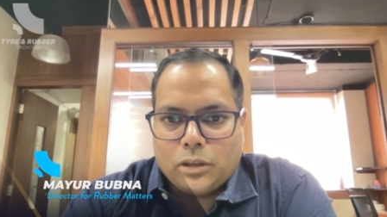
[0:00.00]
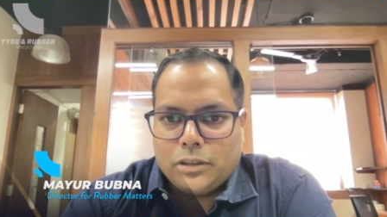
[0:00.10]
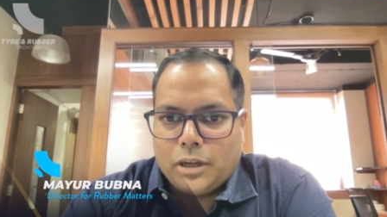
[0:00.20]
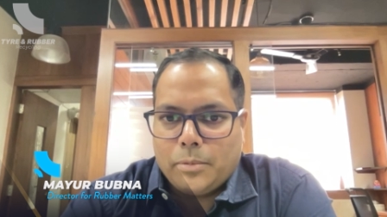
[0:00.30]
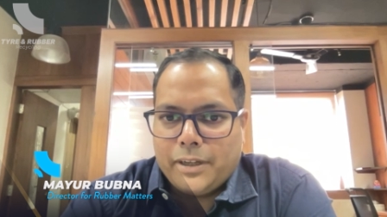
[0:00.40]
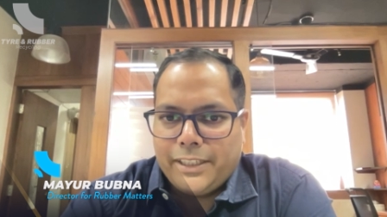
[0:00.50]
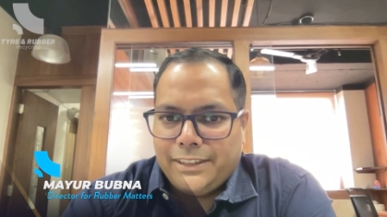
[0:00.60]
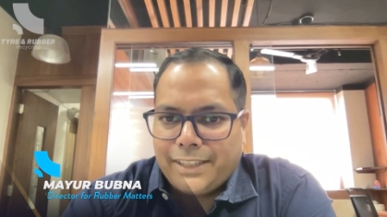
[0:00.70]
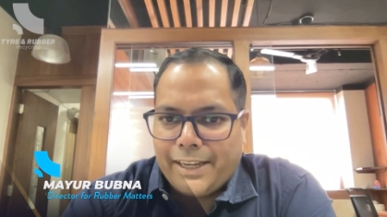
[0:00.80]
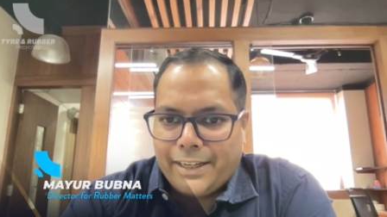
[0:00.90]
on rubber
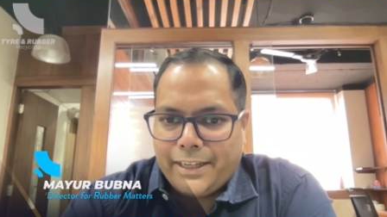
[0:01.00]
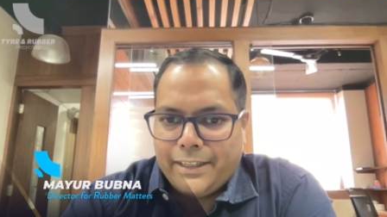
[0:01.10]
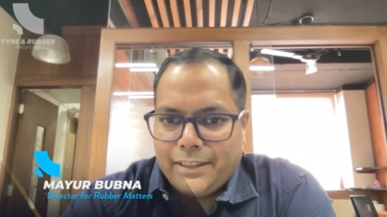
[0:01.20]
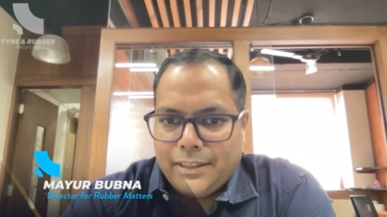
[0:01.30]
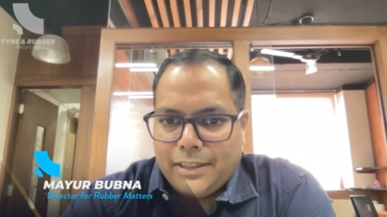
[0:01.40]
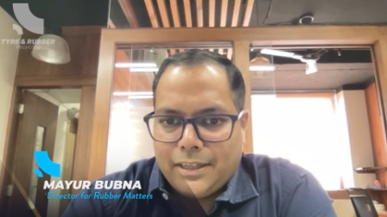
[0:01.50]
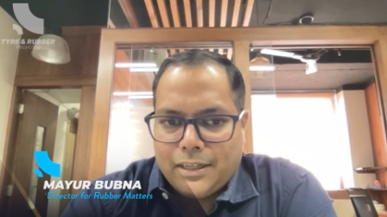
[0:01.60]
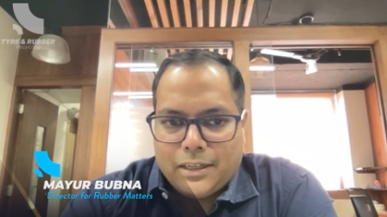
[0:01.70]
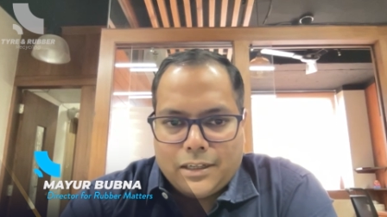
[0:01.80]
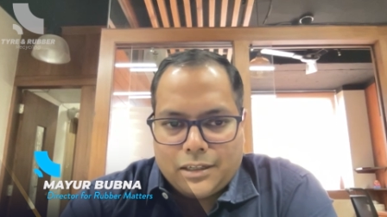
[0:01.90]
recycling,
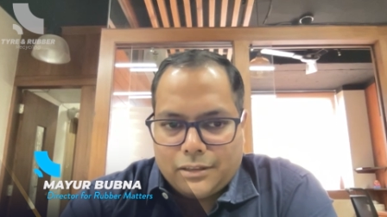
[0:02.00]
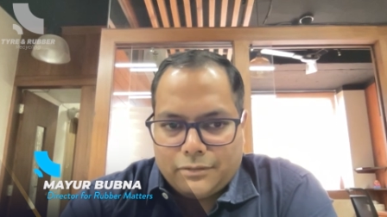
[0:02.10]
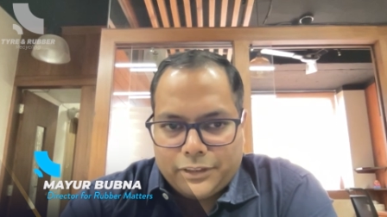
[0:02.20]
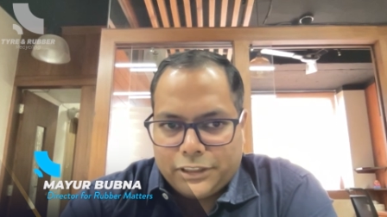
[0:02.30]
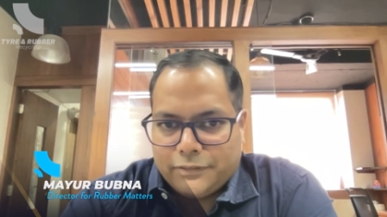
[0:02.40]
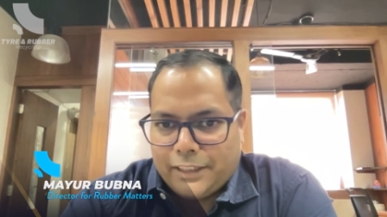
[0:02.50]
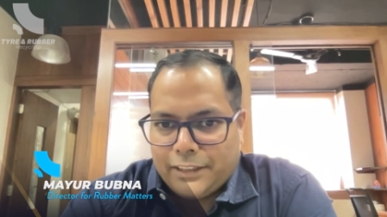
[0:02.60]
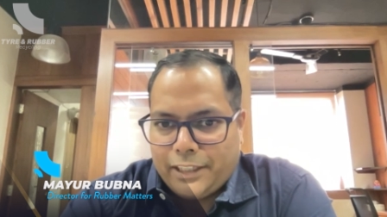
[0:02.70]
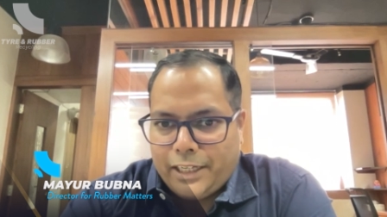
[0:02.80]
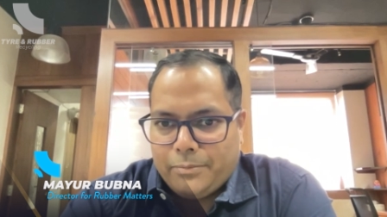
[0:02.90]
uh, which is why
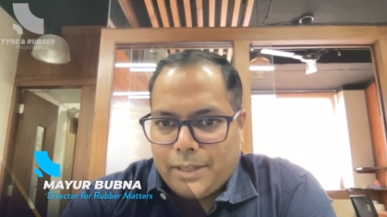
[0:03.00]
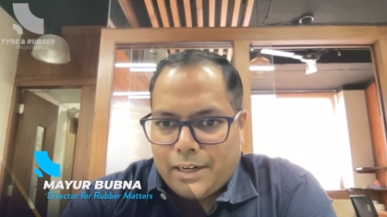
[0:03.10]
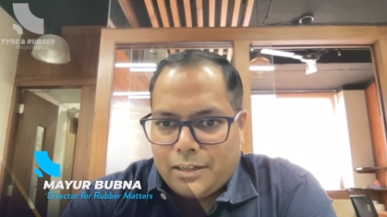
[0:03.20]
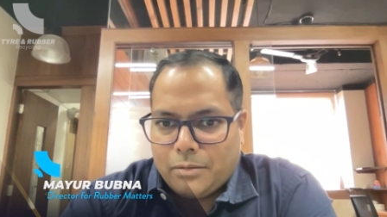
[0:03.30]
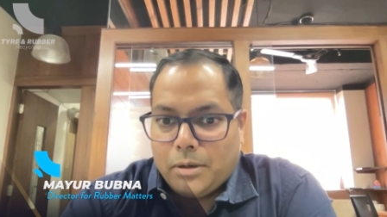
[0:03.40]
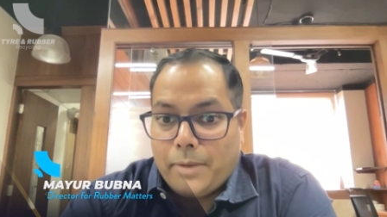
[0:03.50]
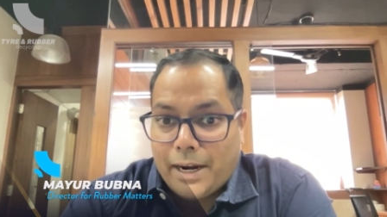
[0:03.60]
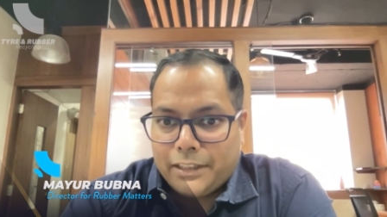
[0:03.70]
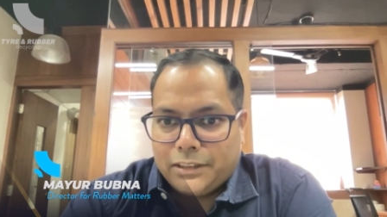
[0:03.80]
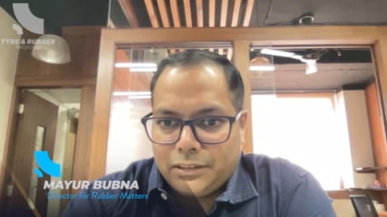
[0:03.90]
the name that Rubber
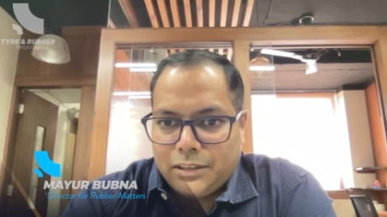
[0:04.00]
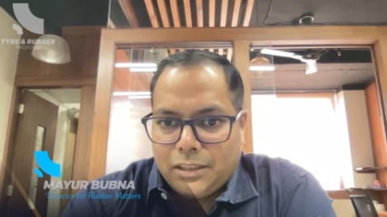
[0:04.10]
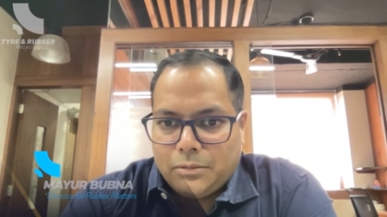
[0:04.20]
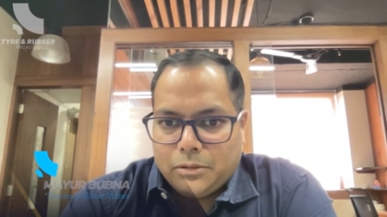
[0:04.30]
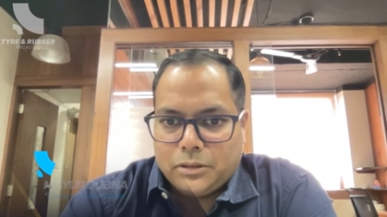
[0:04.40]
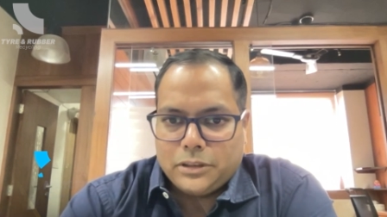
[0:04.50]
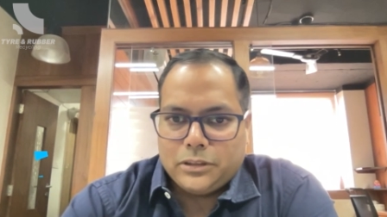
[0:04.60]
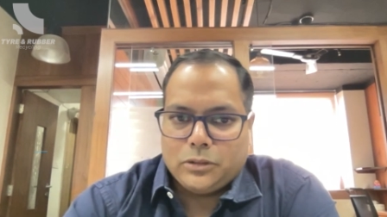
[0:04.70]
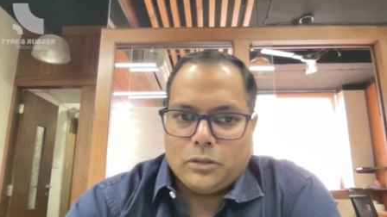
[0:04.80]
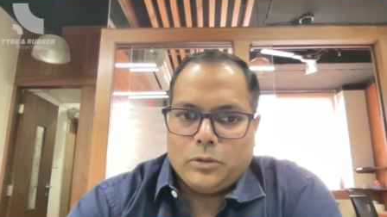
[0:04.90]
Matters because
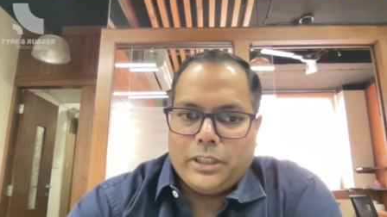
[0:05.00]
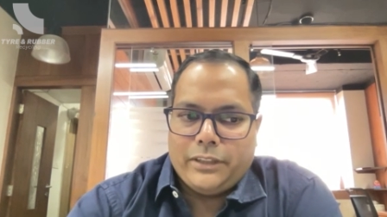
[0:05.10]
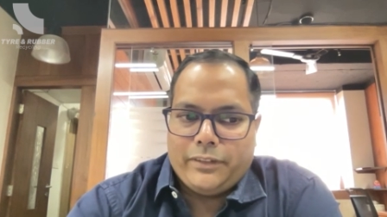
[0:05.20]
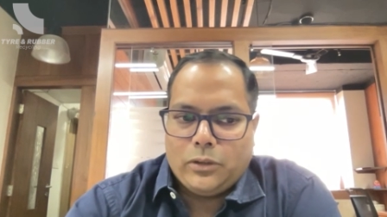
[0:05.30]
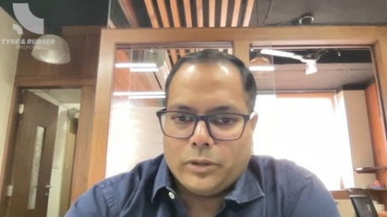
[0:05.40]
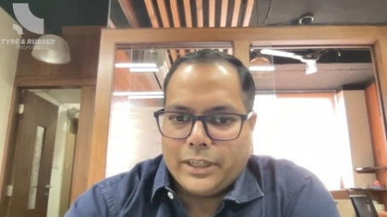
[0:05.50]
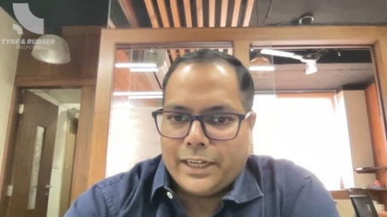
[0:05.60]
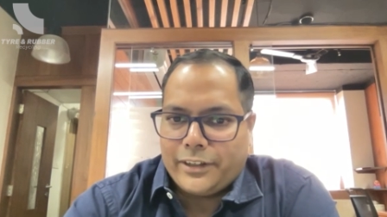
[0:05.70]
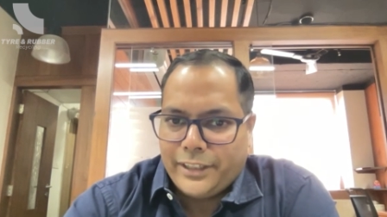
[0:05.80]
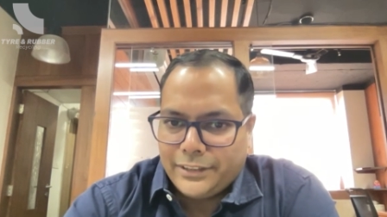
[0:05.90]
it's not only we are looking
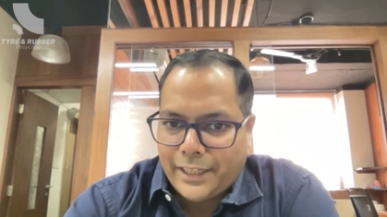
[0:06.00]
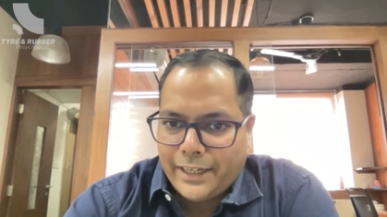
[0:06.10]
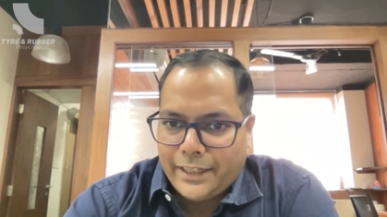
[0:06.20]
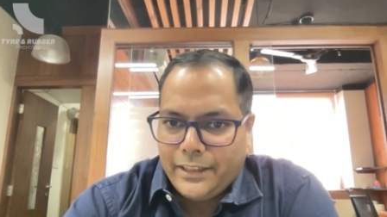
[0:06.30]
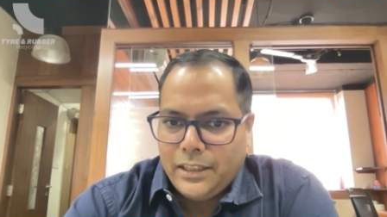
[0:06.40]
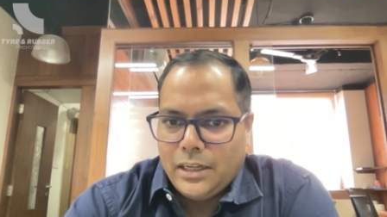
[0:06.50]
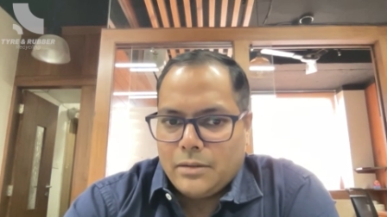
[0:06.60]
at recycling,